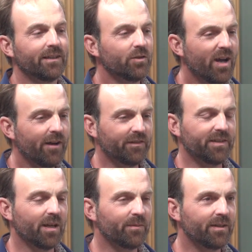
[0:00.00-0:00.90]
You have to
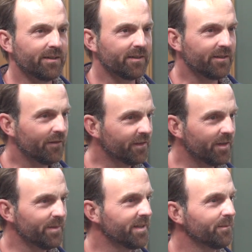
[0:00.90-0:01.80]
tell me, you have to
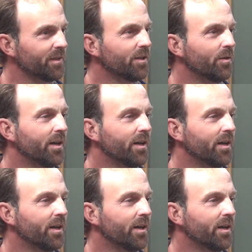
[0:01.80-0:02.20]
give me something to go